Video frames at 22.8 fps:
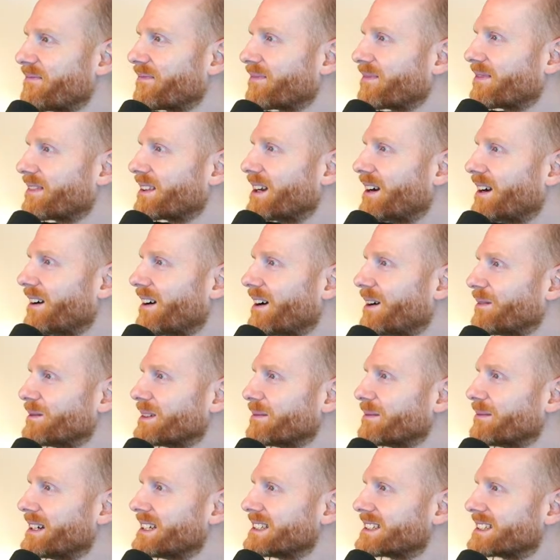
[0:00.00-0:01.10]
haben den
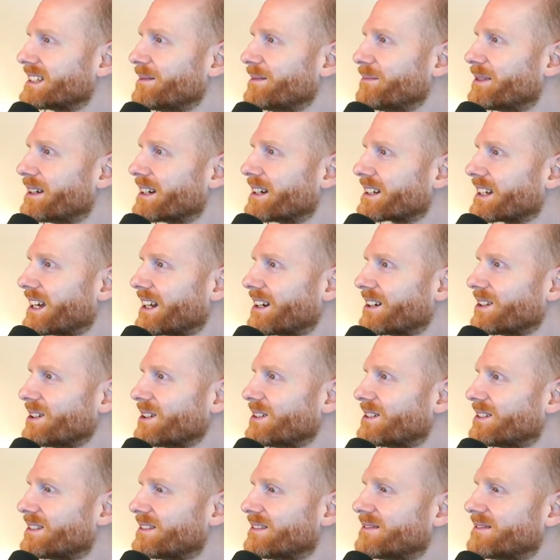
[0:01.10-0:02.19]
meisten Impact. I don't know.